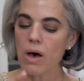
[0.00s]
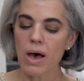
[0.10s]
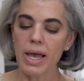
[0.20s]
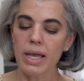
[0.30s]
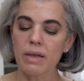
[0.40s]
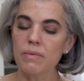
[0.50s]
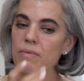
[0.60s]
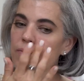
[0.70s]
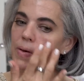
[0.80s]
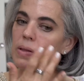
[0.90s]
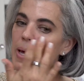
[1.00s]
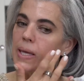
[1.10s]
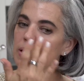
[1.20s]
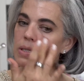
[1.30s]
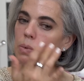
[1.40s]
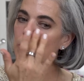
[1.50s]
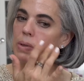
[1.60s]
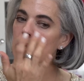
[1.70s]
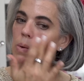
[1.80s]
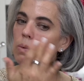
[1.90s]
I feel like it's a
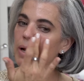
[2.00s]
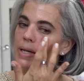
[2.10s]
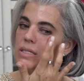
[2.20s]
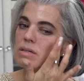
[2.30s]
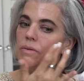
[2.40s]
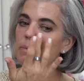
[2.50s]
really great